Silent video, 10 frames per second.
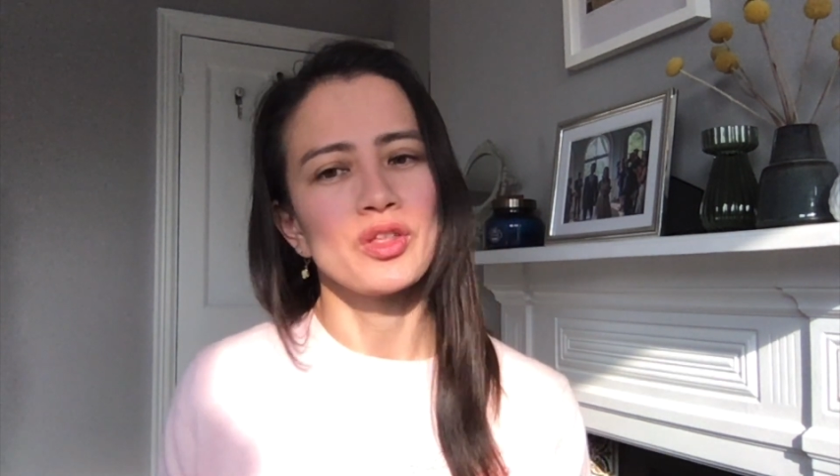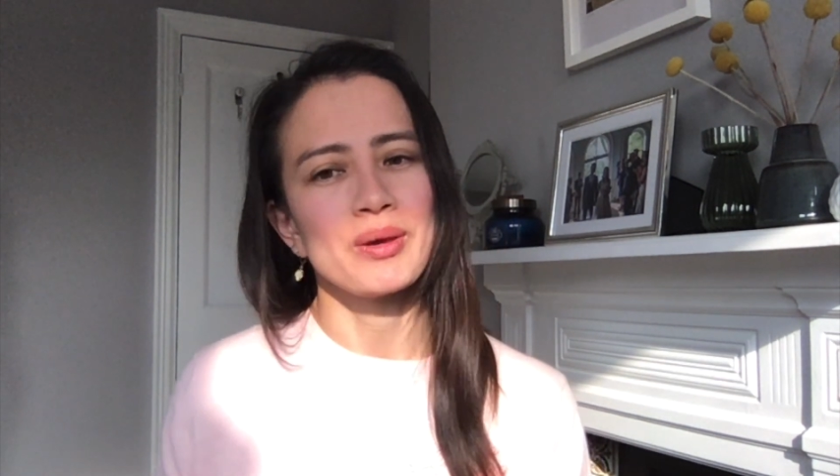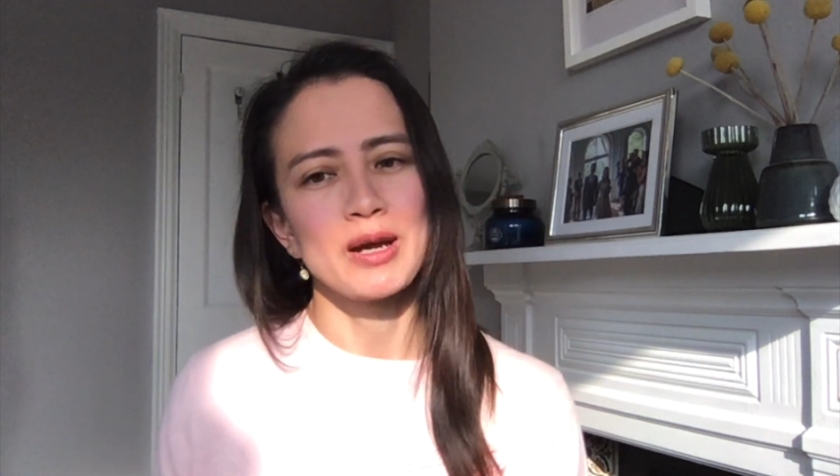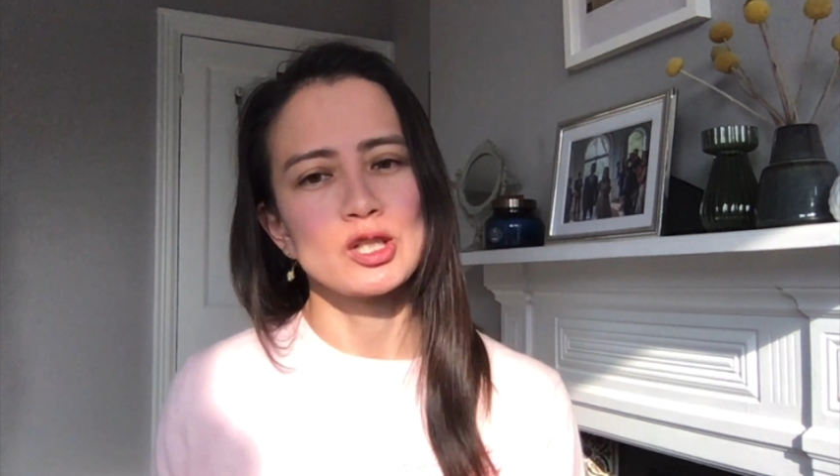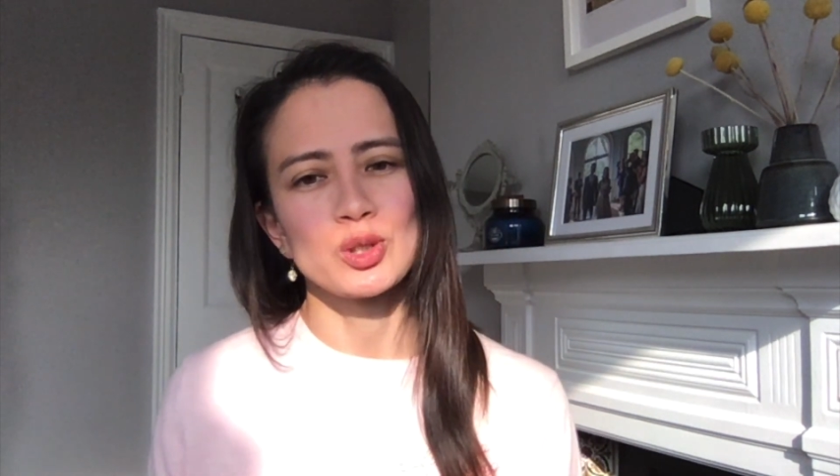
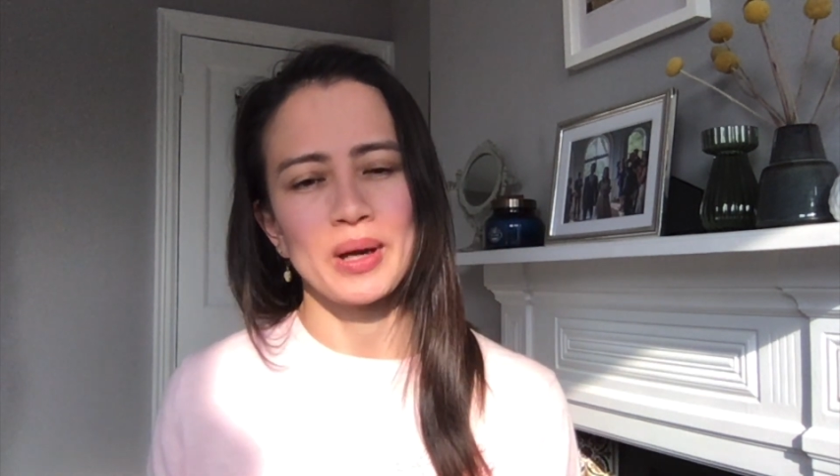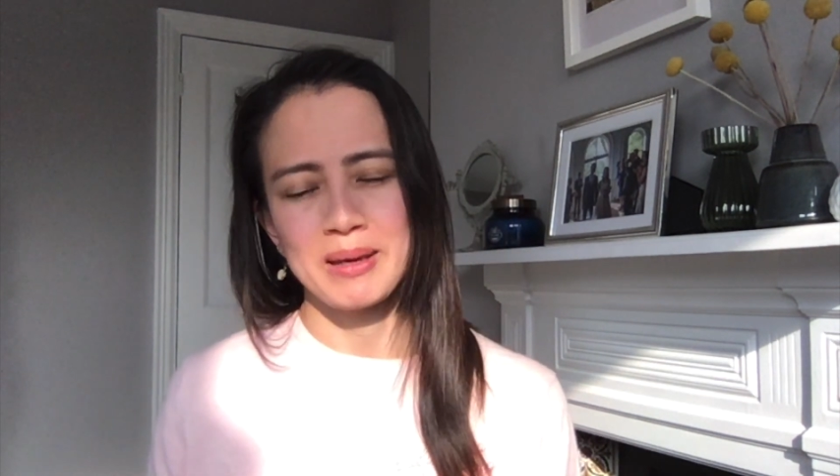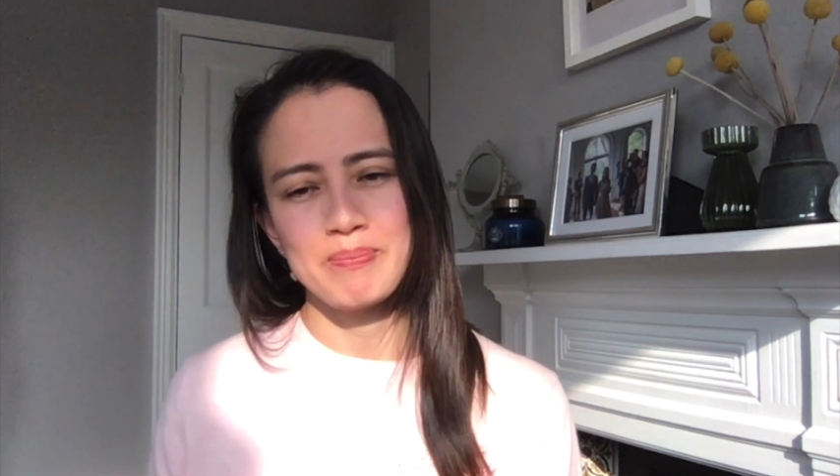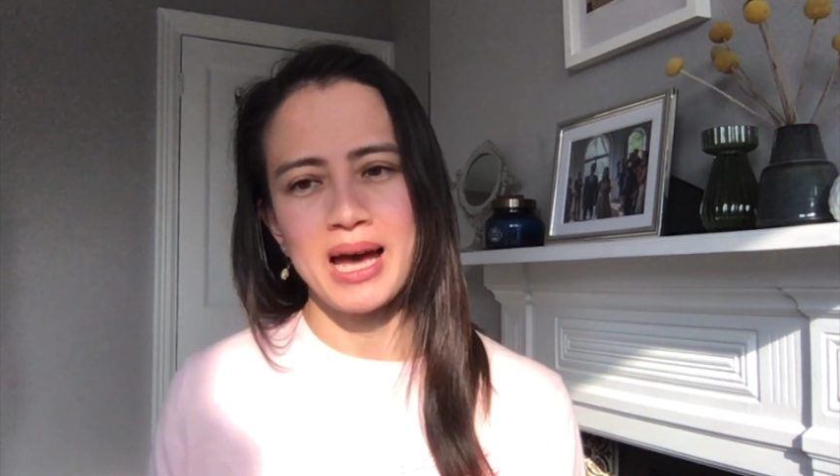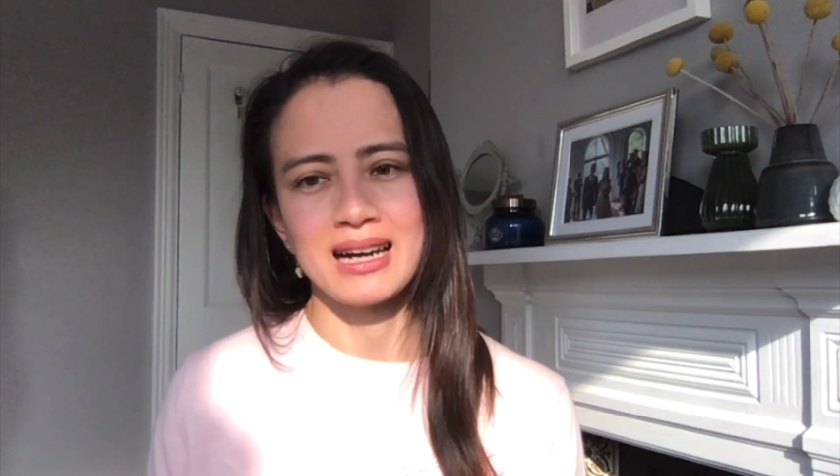emotional
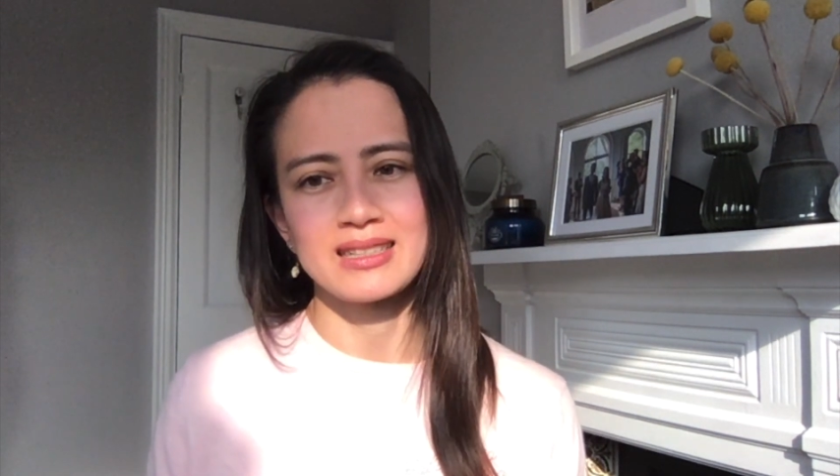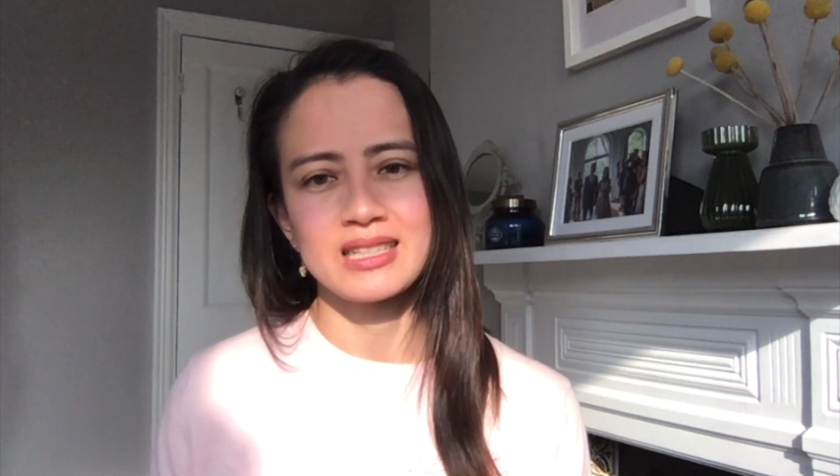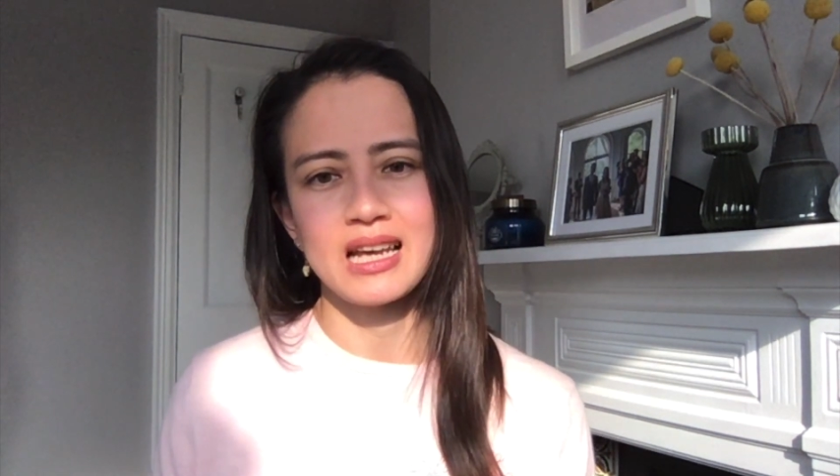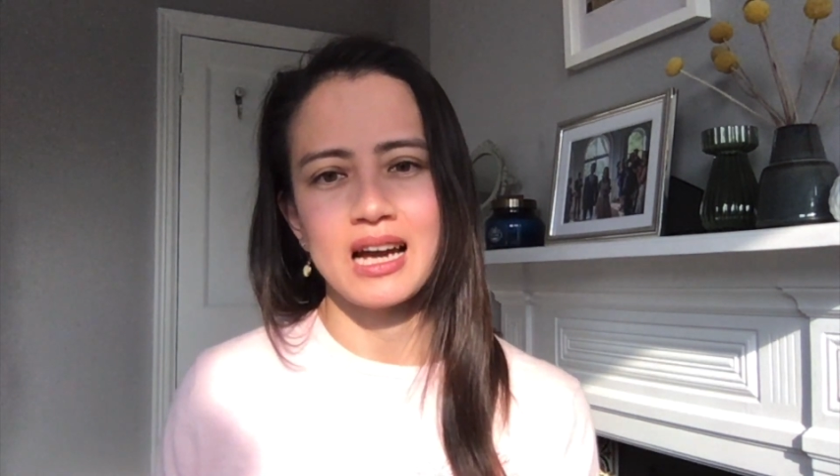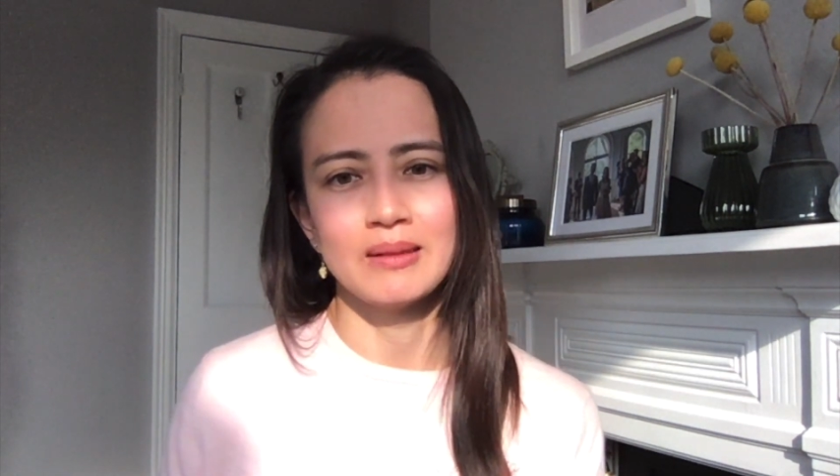
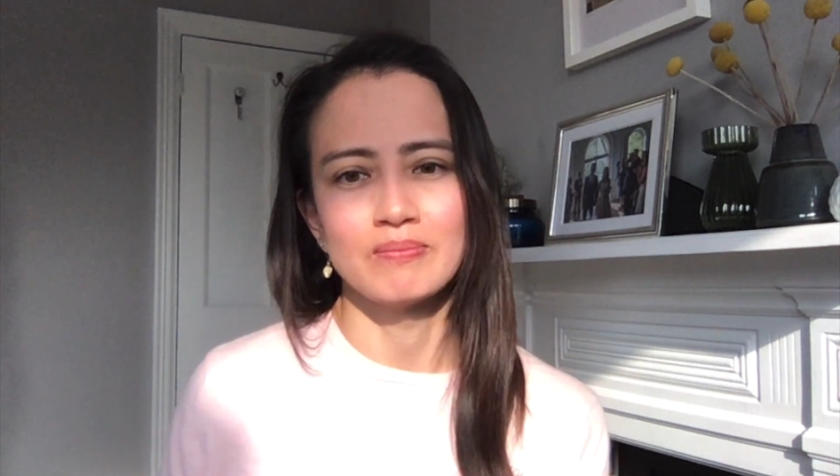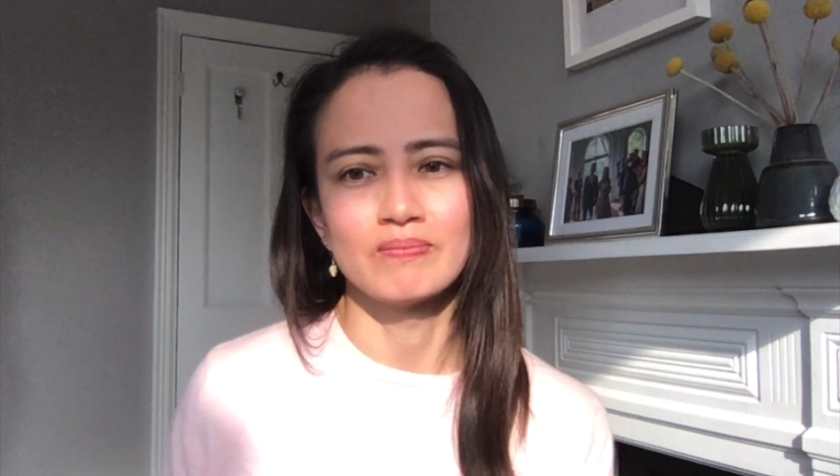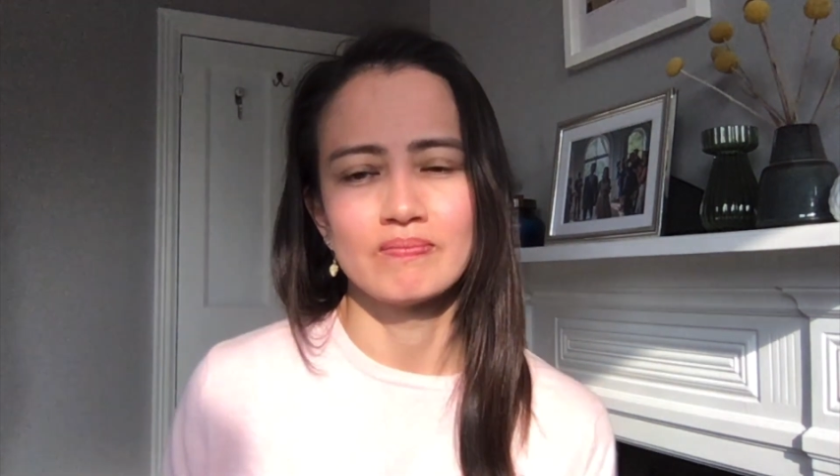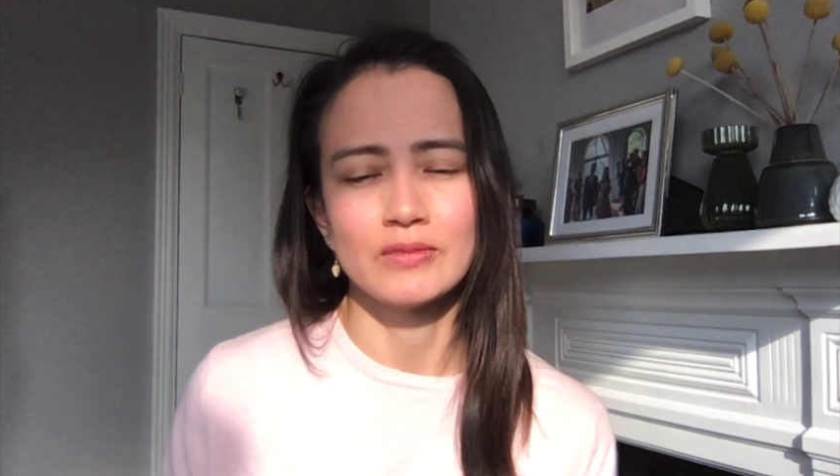impact um,